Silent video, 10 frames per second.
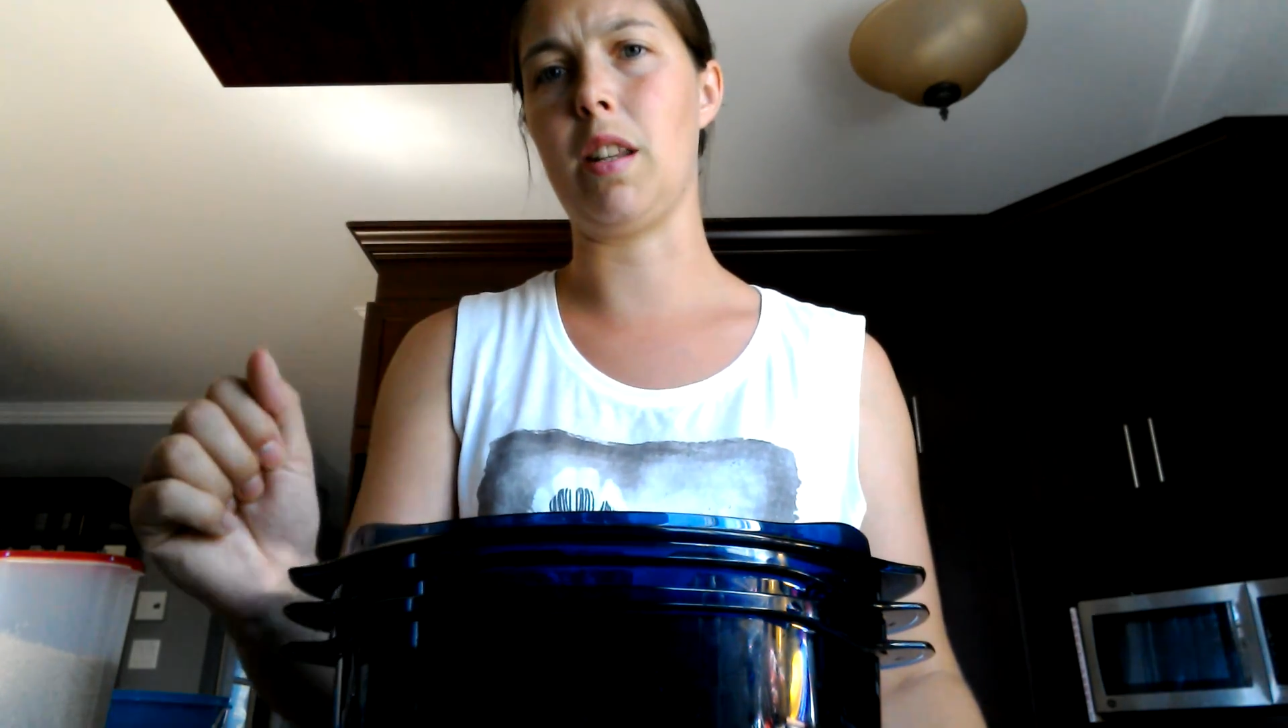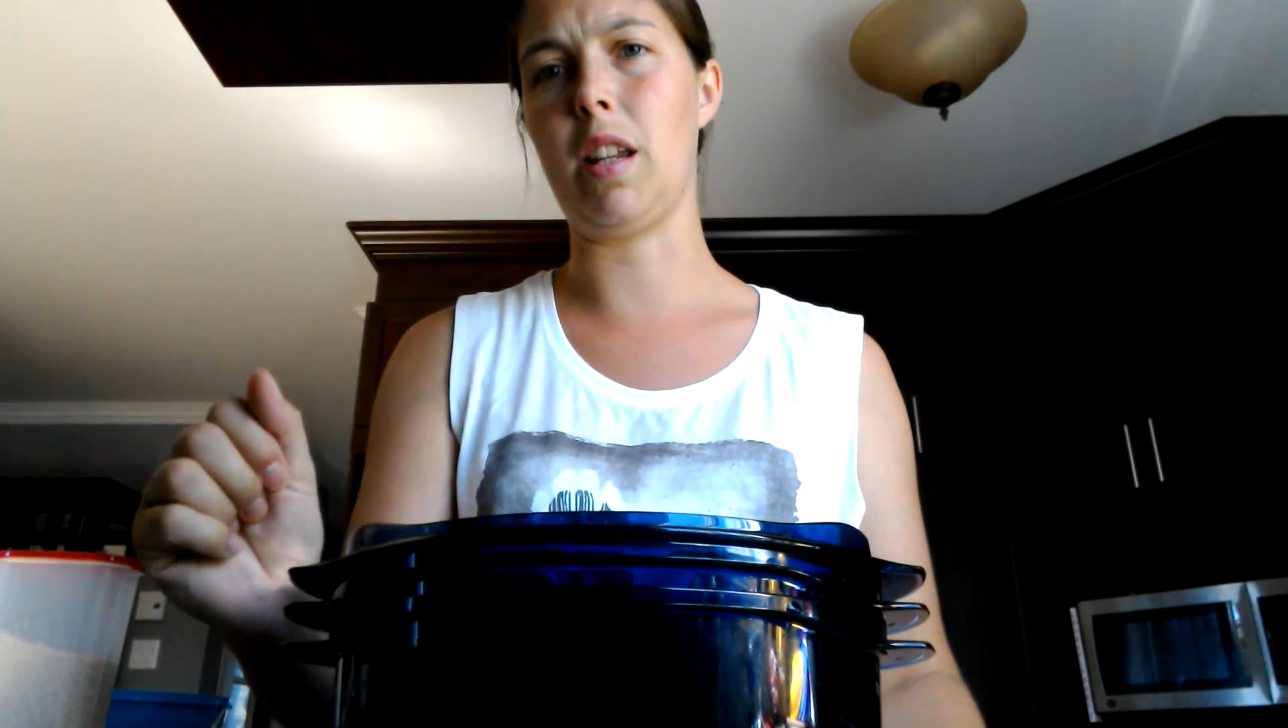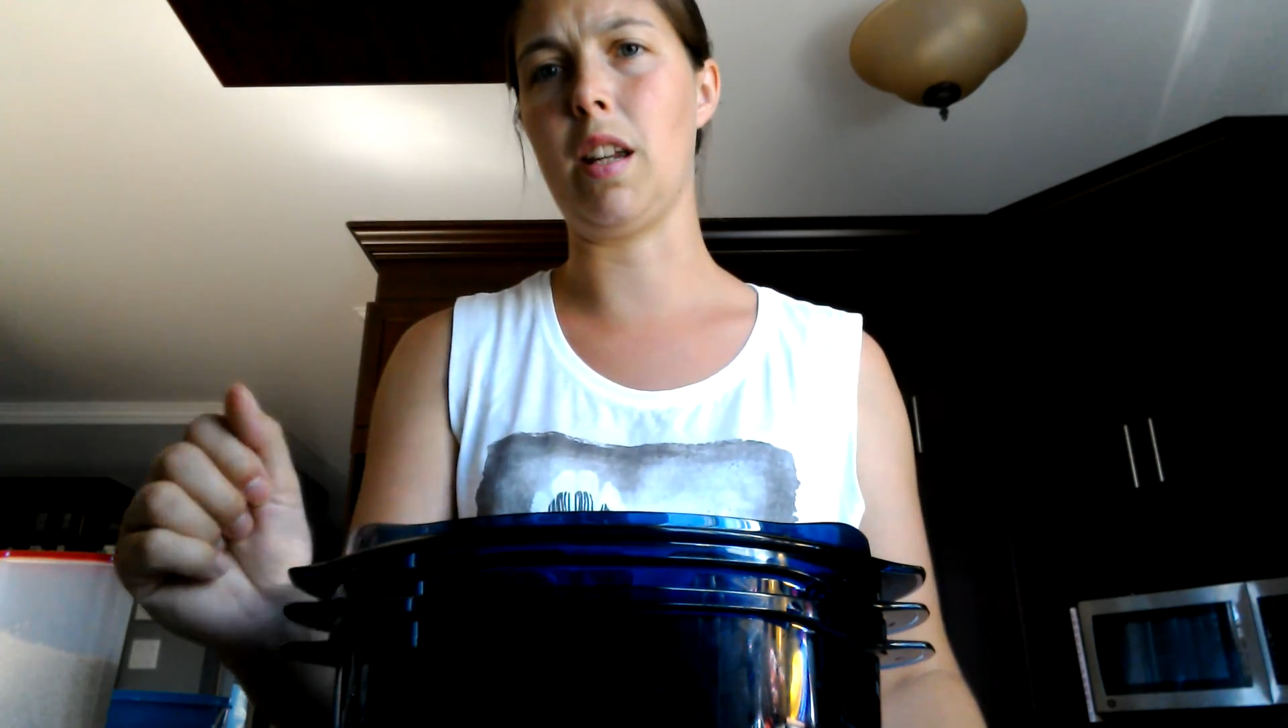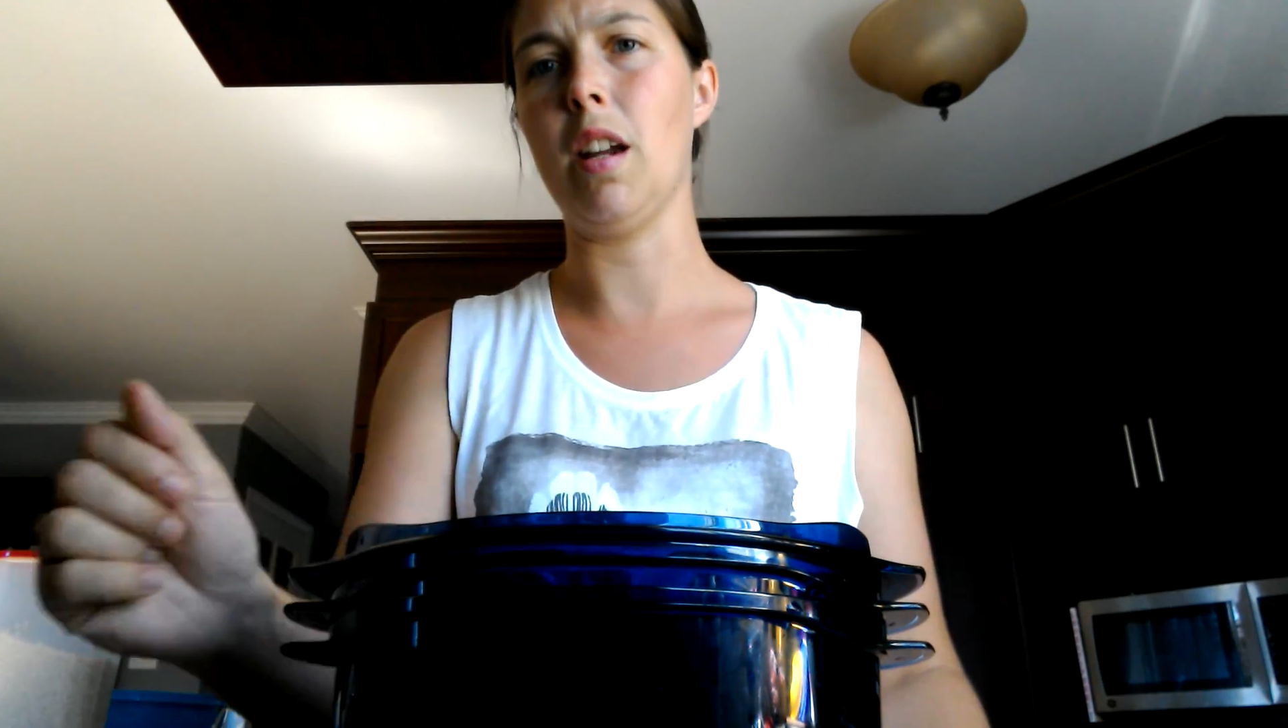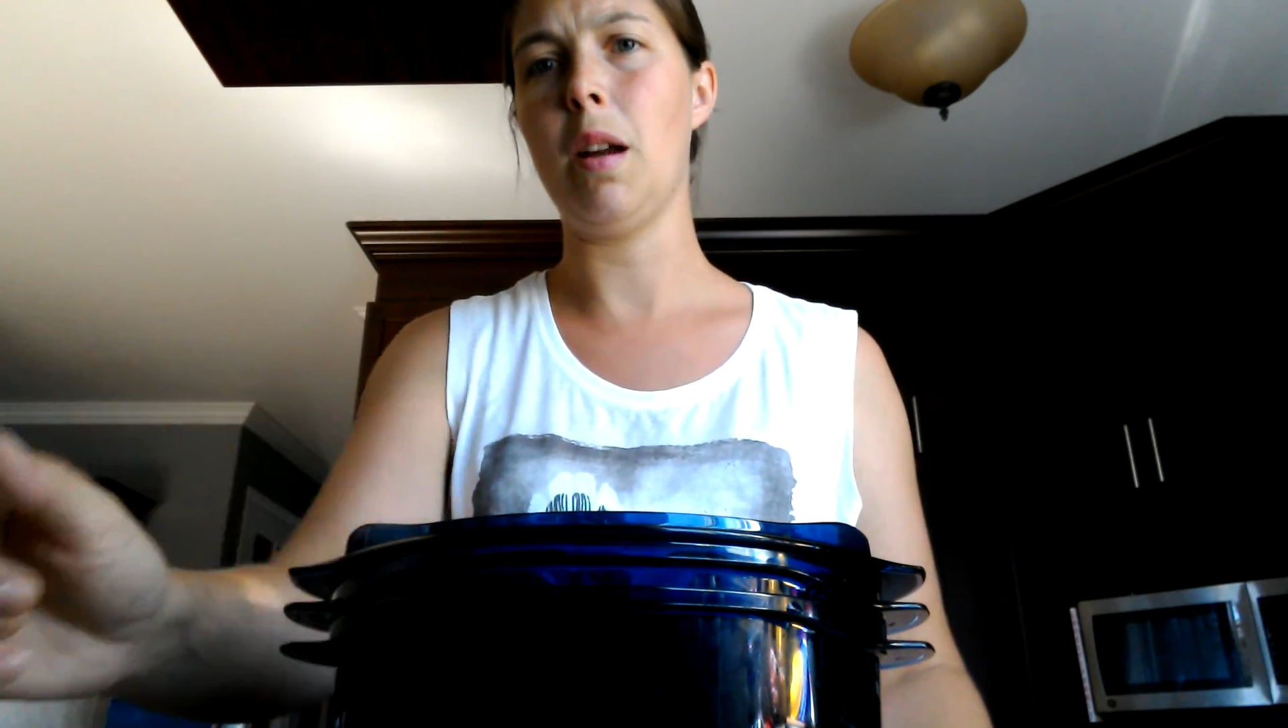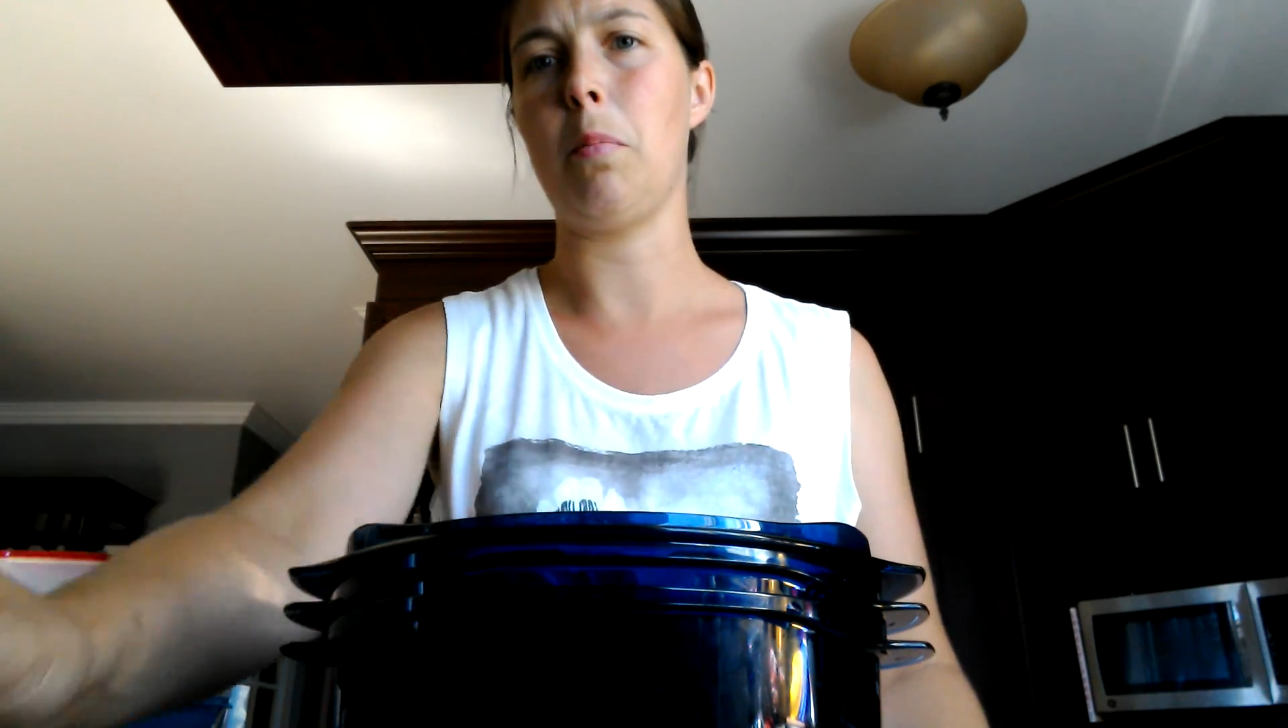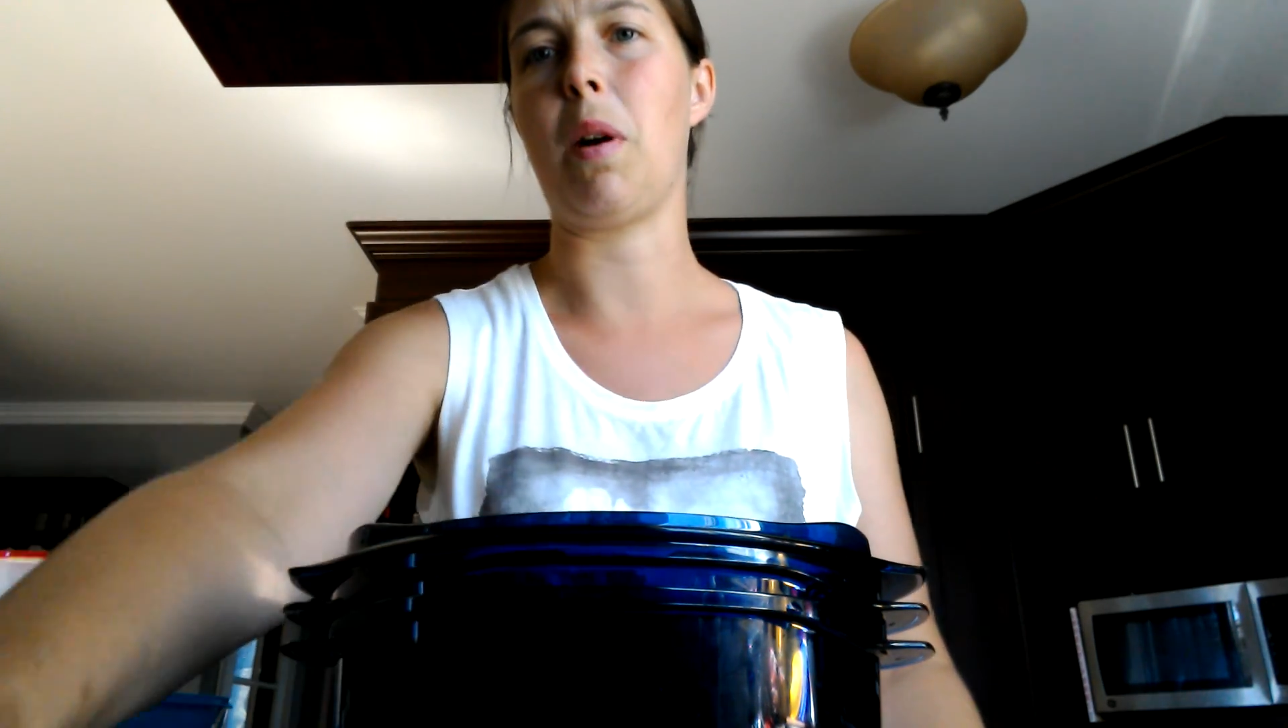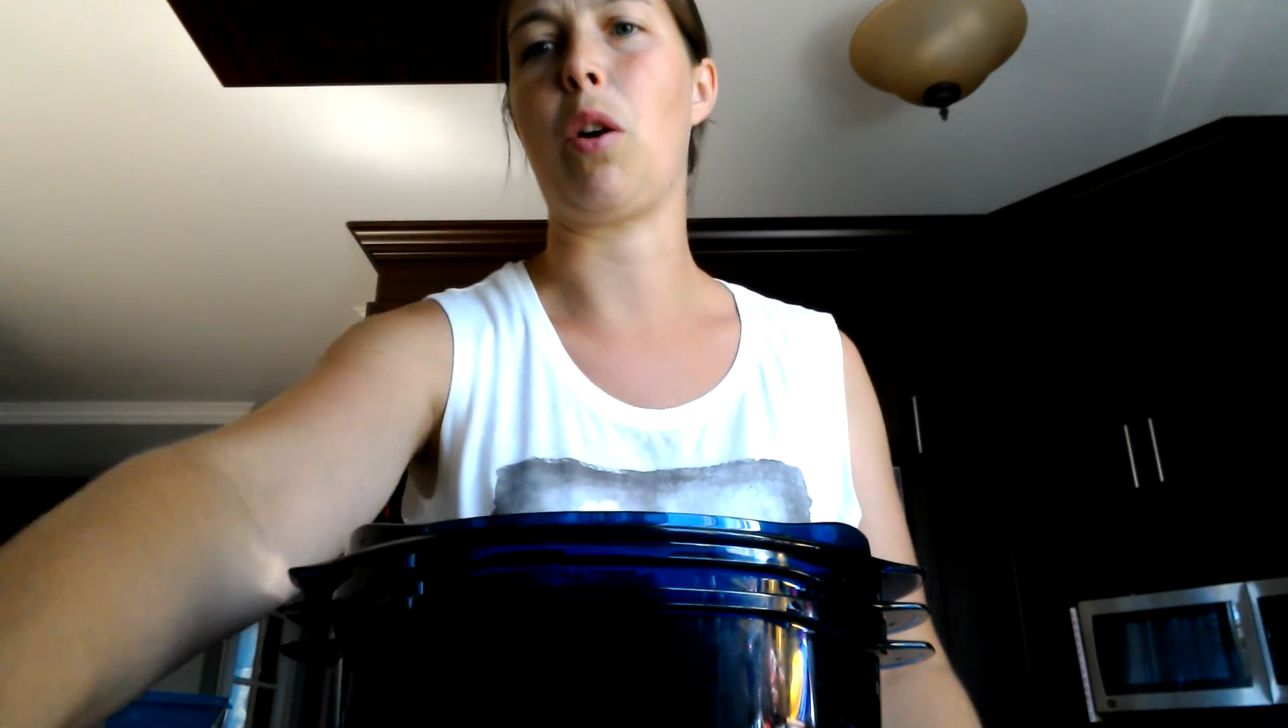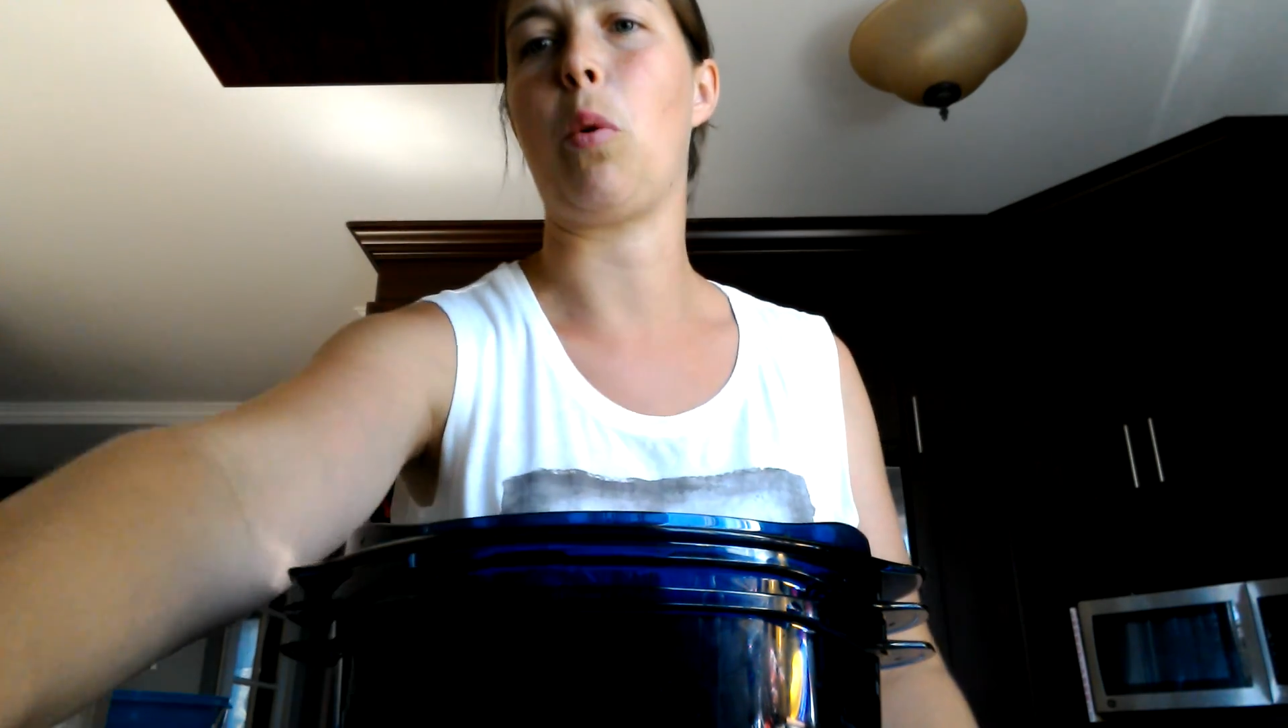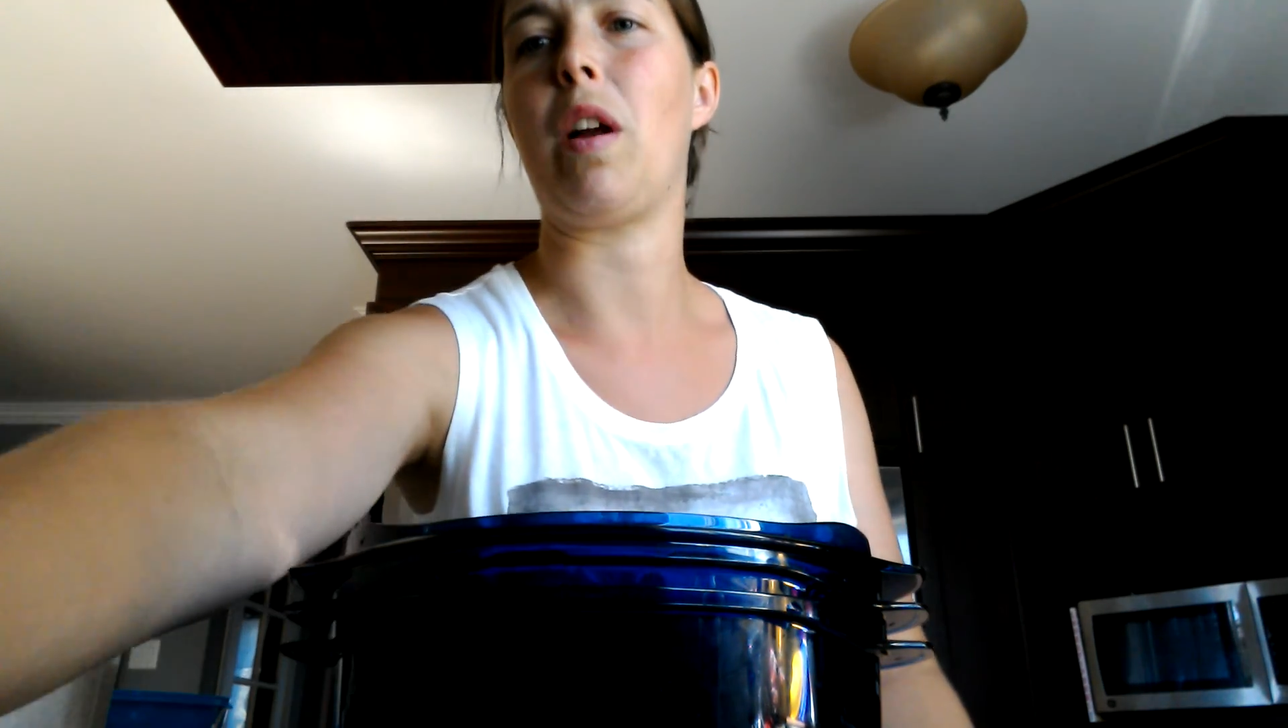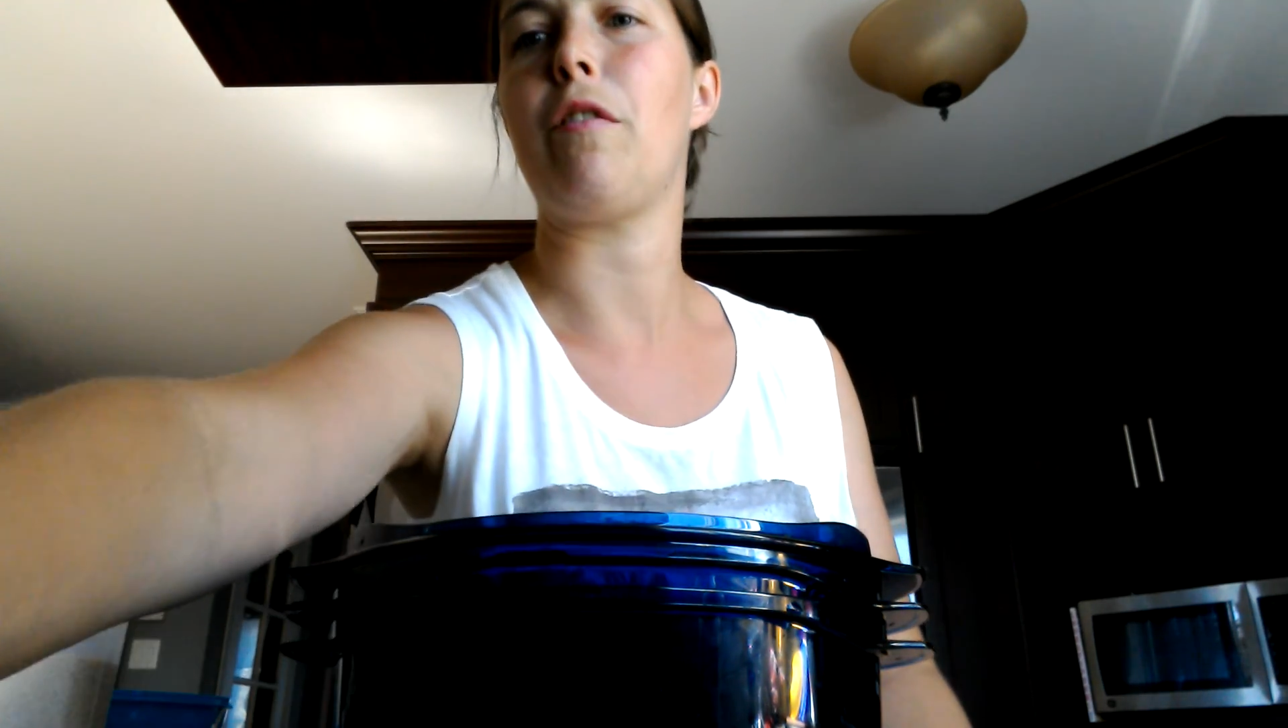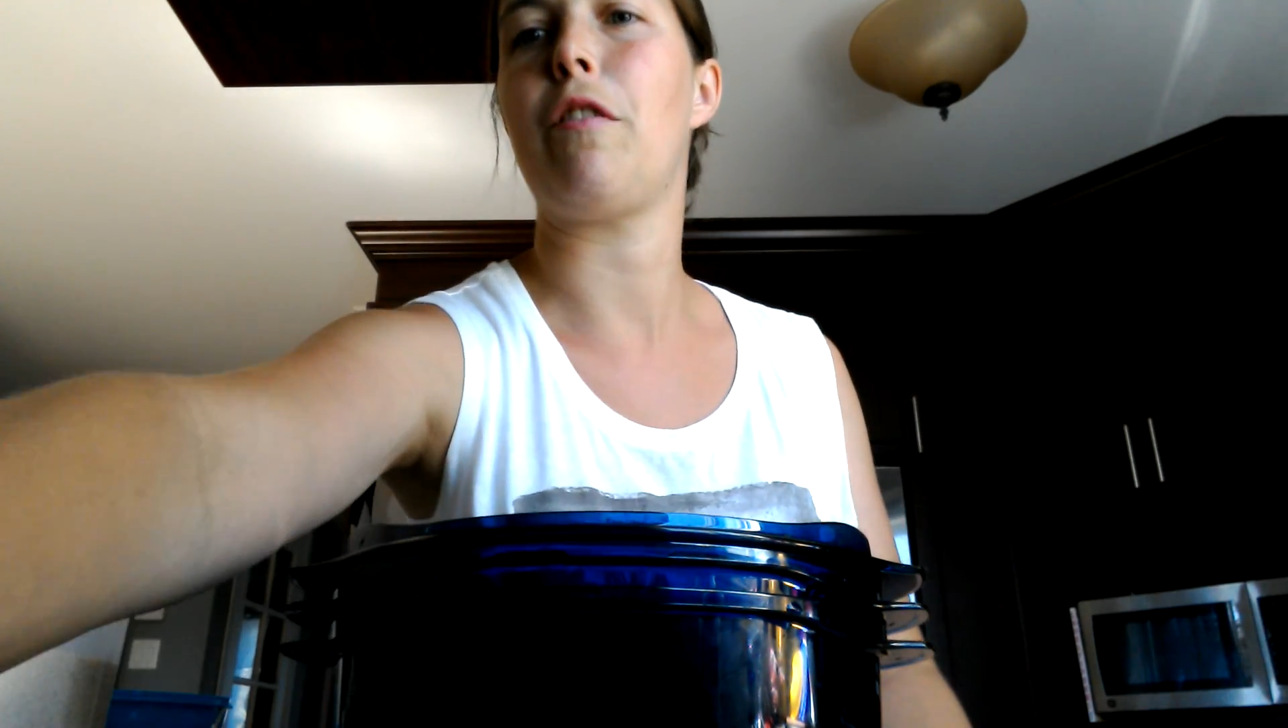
the microwave.